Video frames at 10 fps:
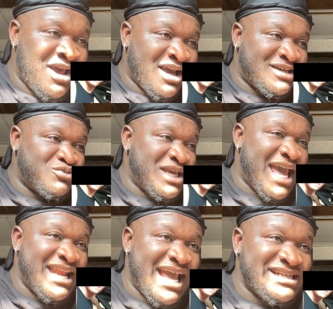Because we
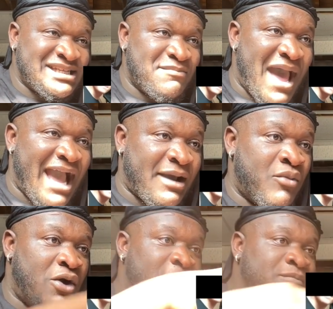getting Nancy back. Come on.